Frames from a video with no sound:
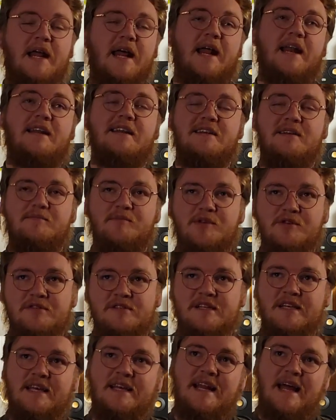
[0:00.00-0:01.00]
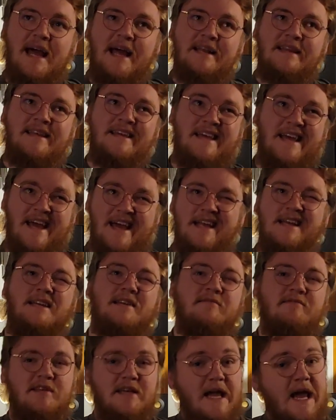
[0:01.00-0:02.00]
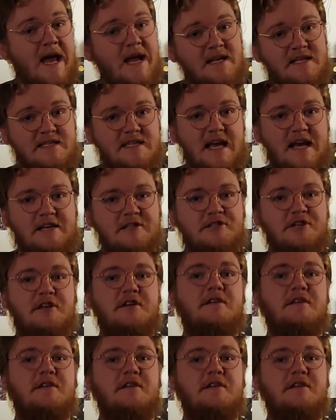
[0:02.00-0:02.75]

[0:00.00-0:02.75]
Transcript: ended up using it at the end of the A section.